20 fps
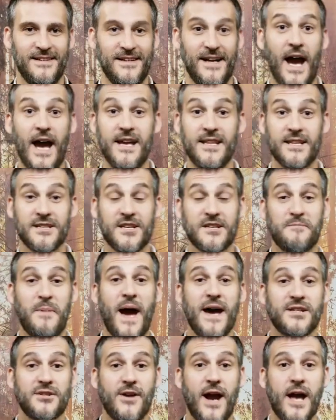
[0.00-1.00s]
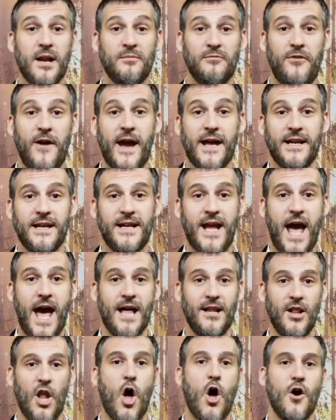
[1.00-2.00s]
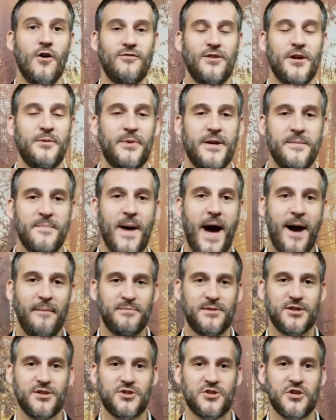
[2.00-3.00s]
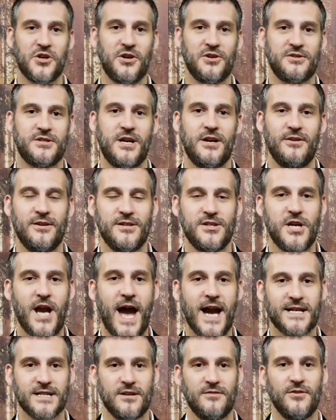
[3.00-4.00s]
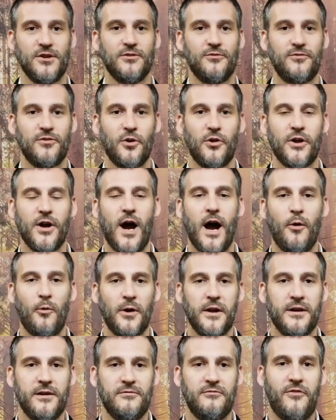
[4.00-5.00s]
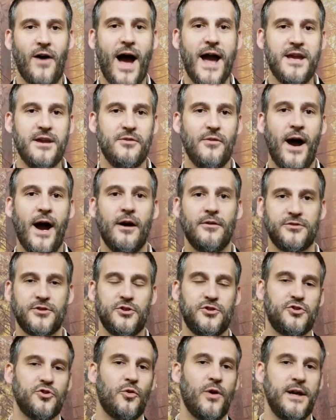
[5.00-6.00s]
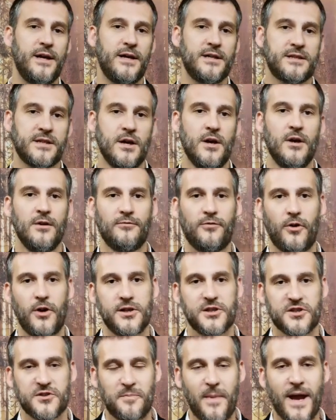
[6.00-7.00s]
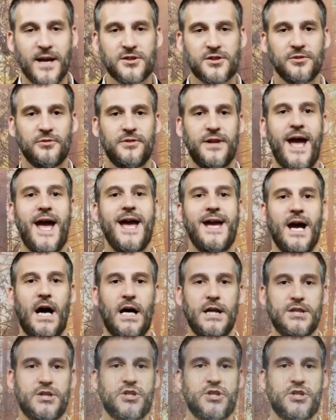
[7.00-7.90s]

Hey, this is Pastor Adam Fannin at Law of Liberty Baptist Church here in Jacksonville, Florida. I want to invite you out to join us for a special day on